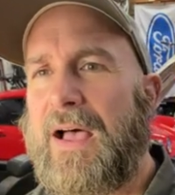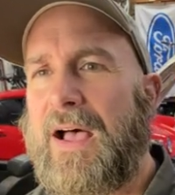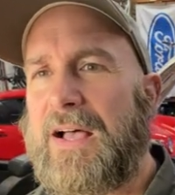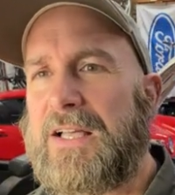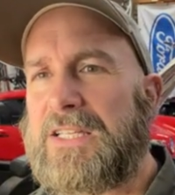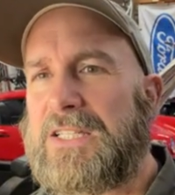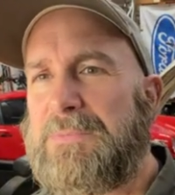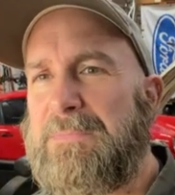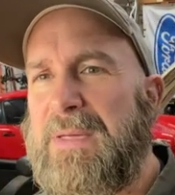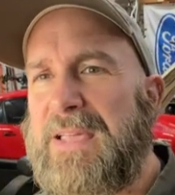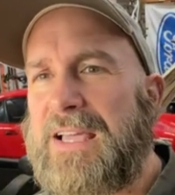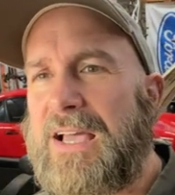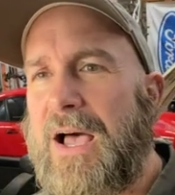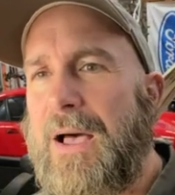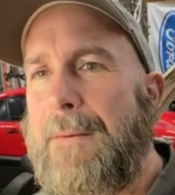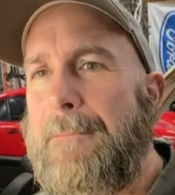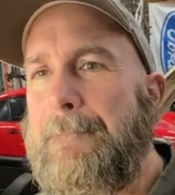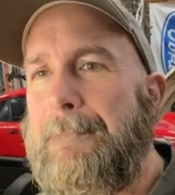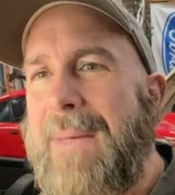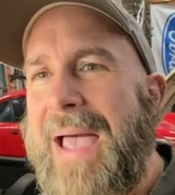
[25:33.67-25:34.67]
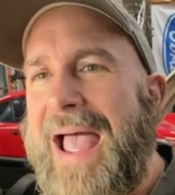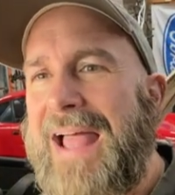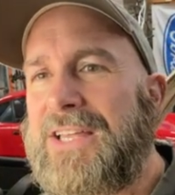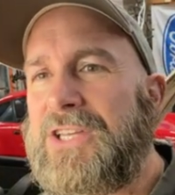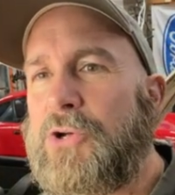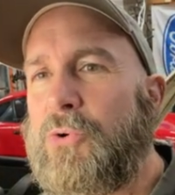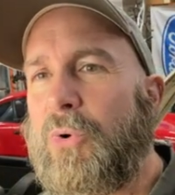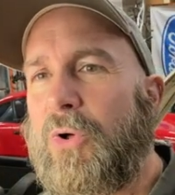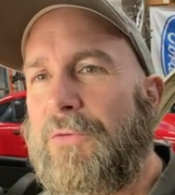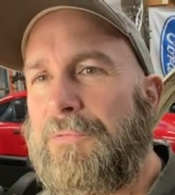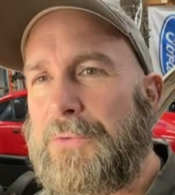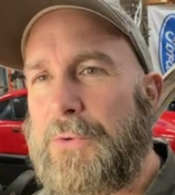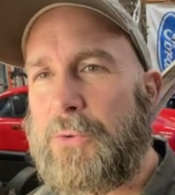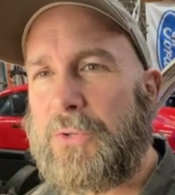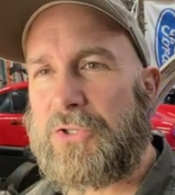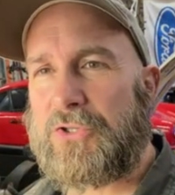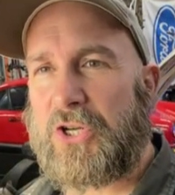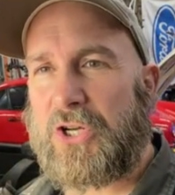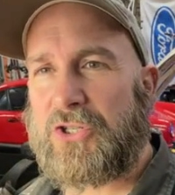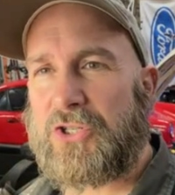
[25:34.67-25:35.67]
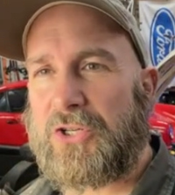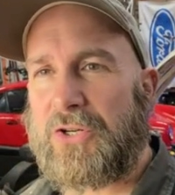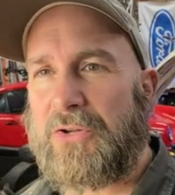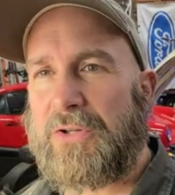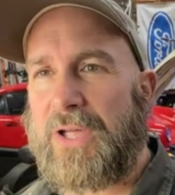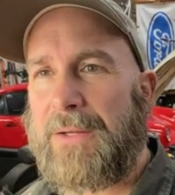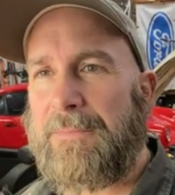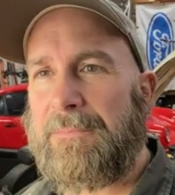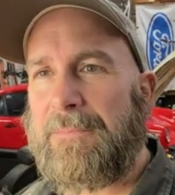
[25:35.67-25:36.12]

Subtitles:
Spica manual fuel injection. Okay.